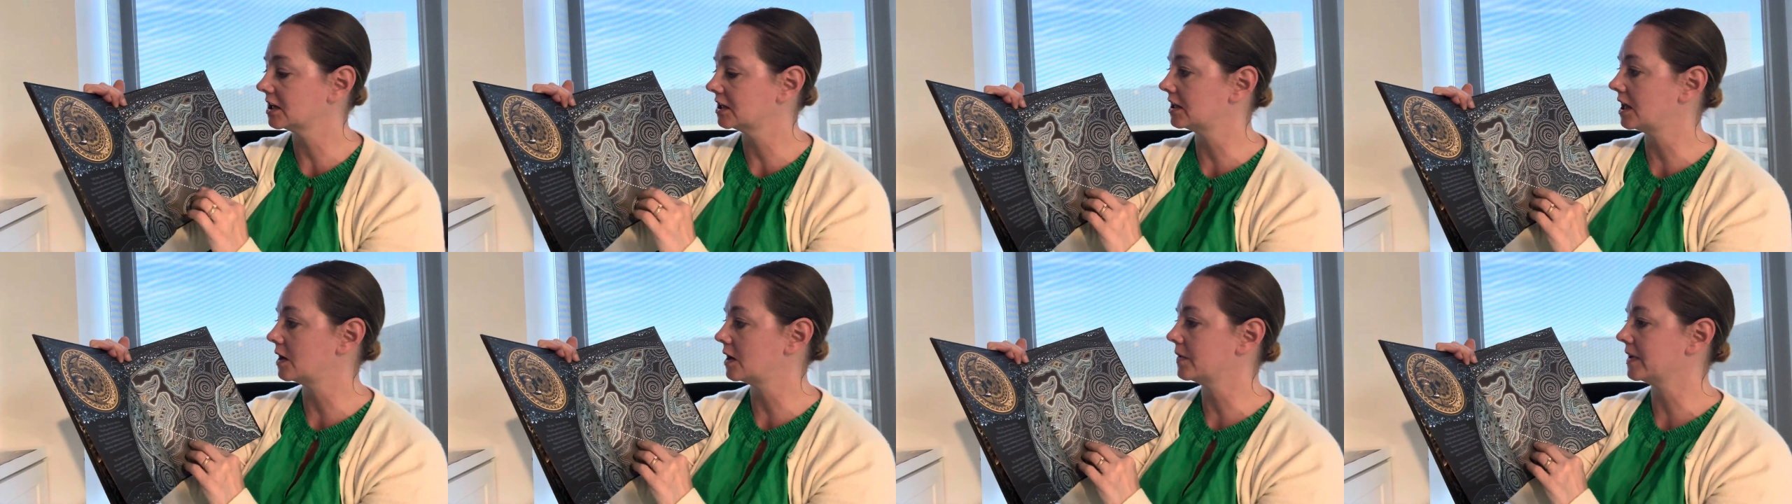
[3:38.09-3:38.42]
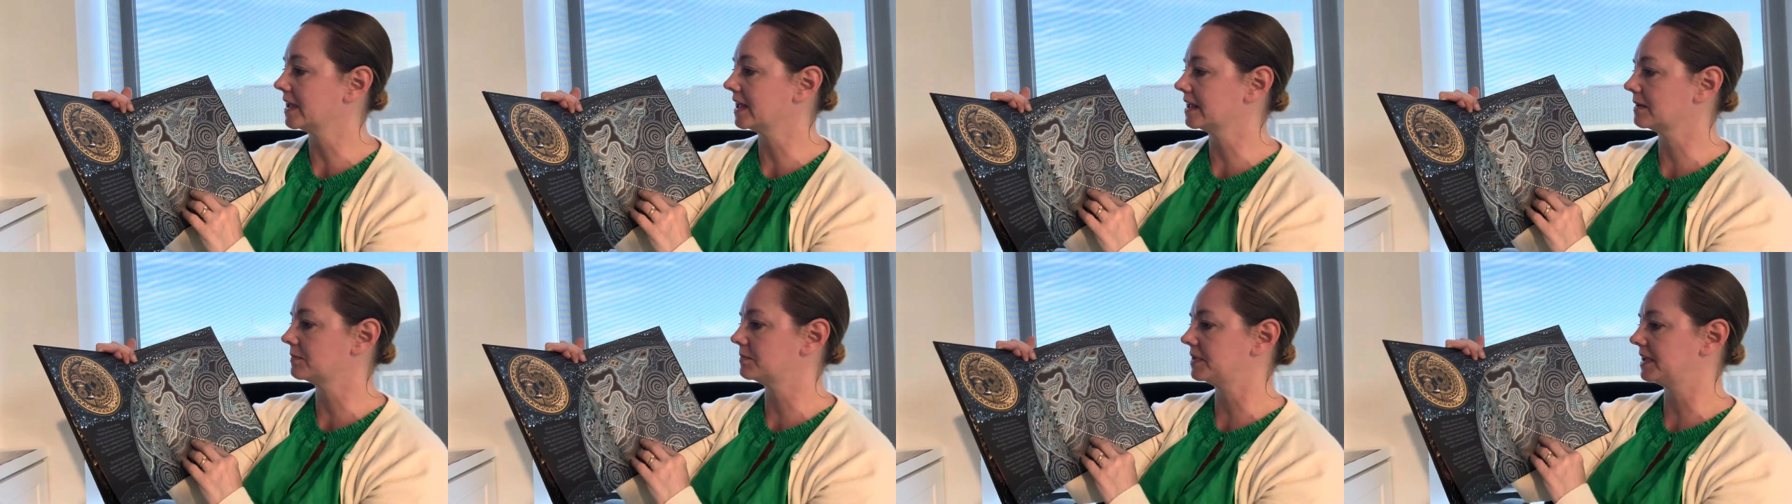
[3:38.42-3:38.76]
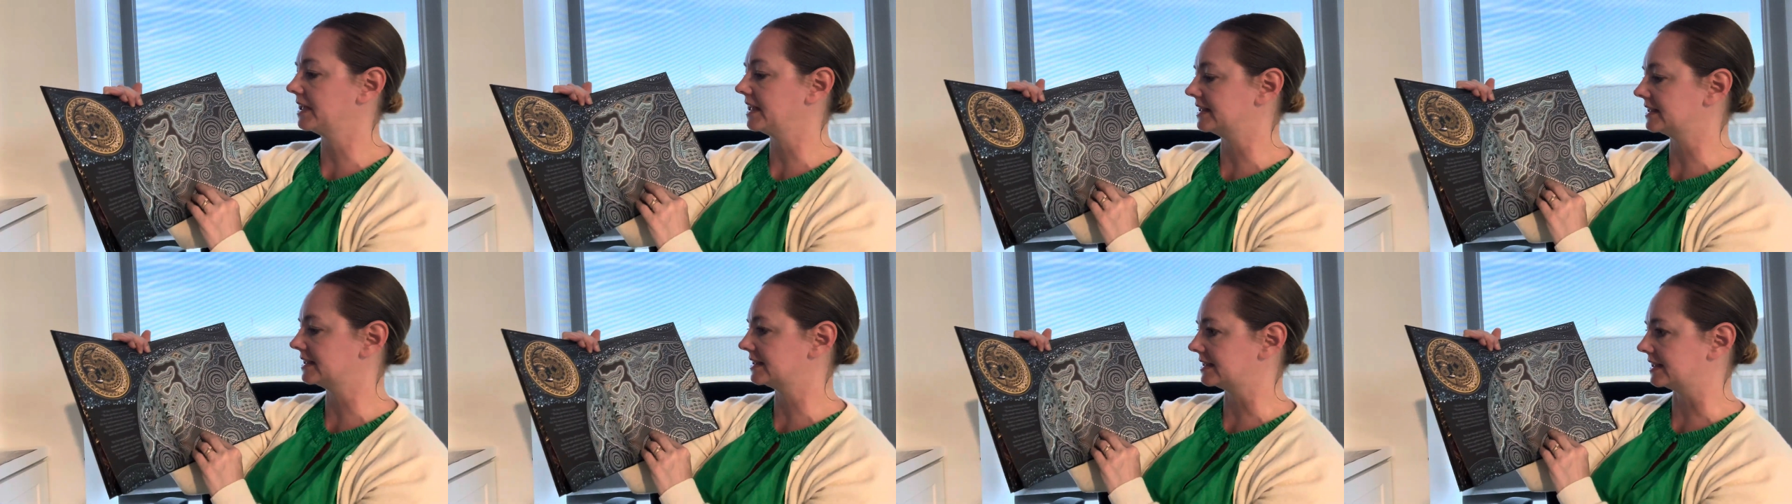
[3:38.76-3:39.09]
glowing
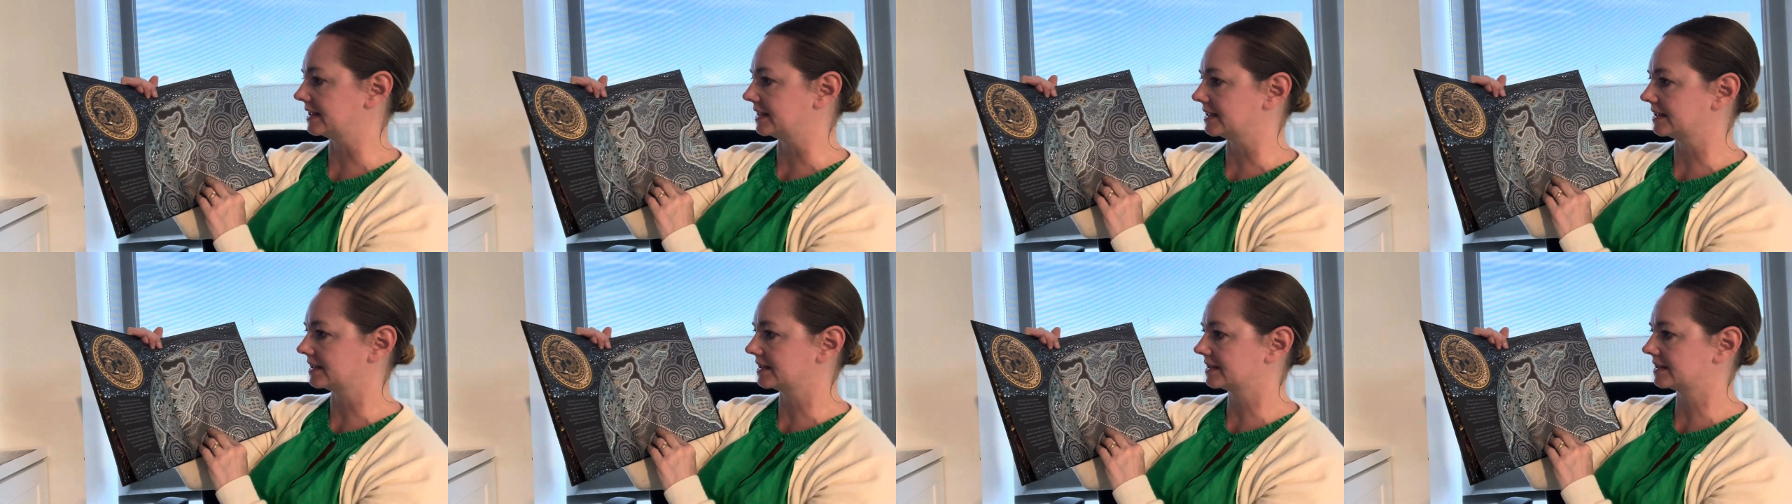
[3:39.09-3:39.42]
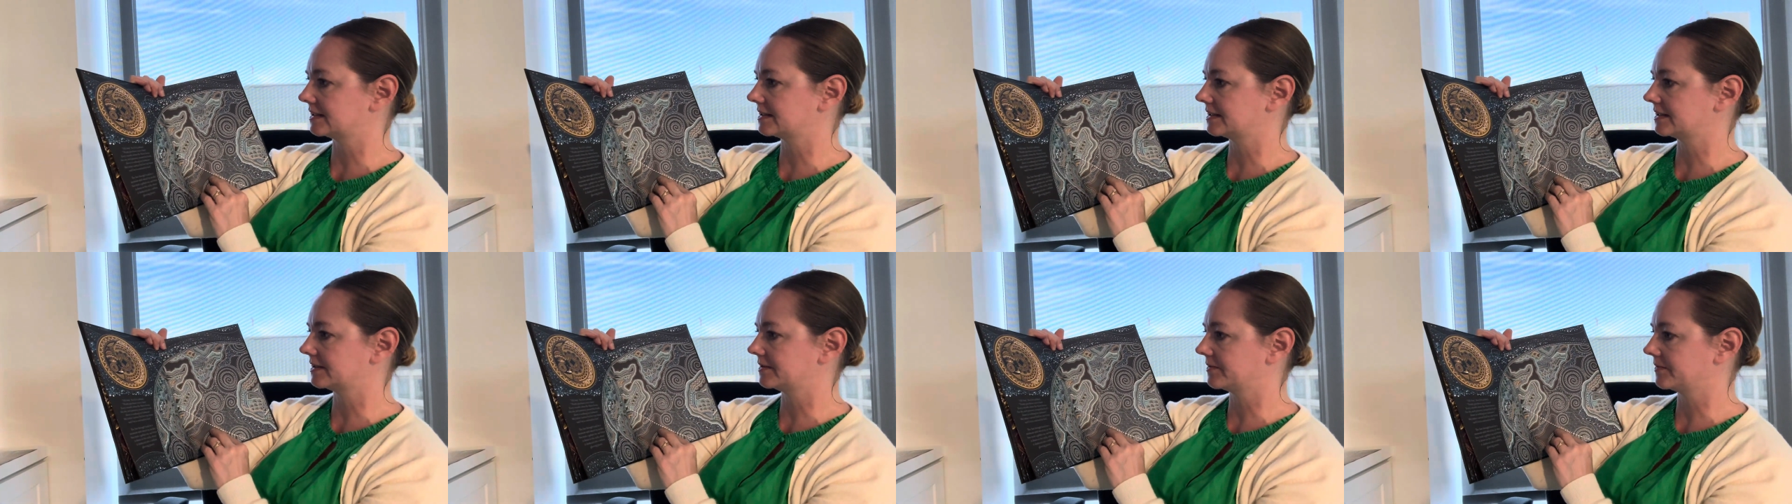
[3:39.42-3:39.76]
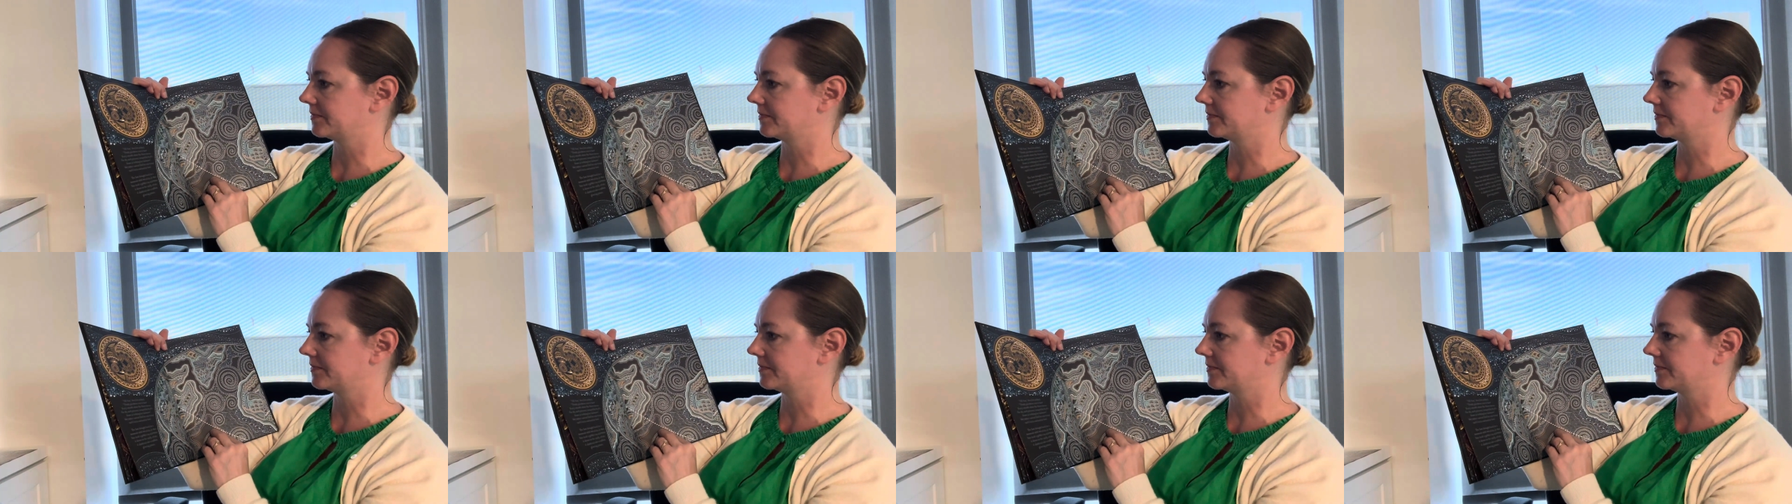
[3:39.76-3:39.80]
pieces.